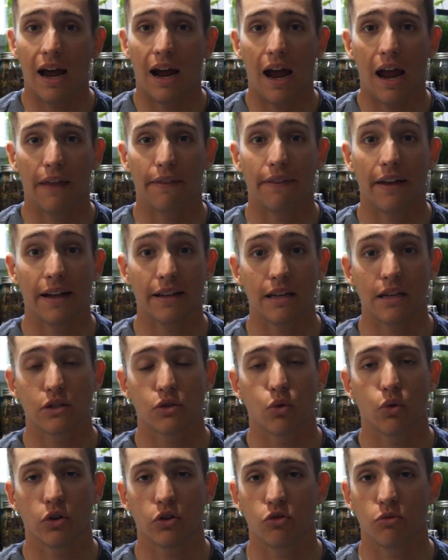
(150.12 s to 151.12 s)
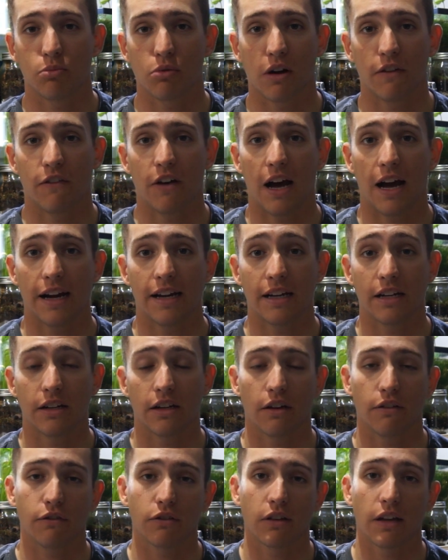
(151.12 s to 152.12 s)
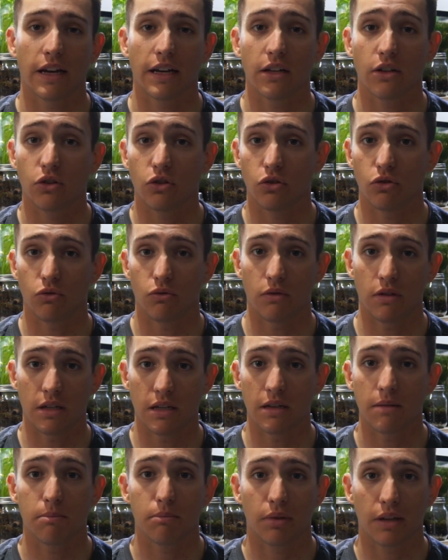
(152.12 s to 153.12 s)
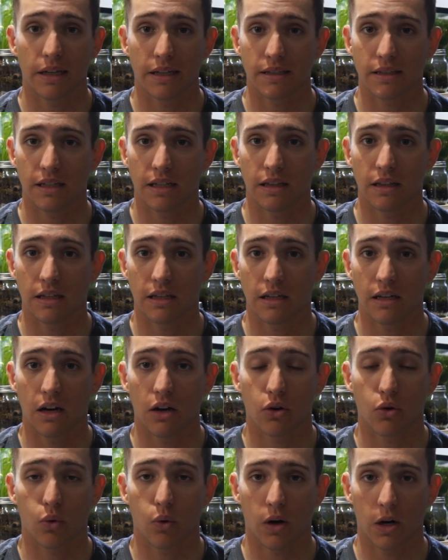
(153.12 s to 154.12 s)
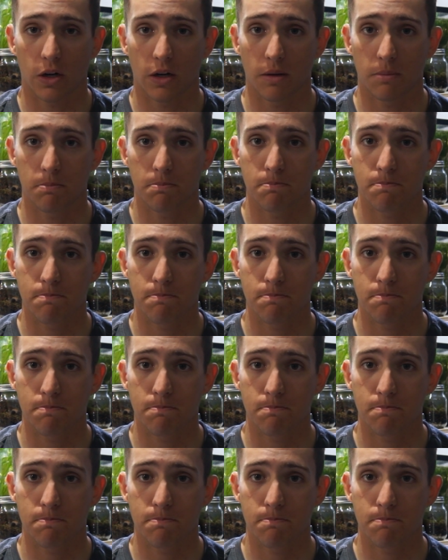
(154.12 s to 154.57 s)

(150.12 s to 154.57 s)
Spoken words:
and that is going to provide enough light to the plants in the aquarium.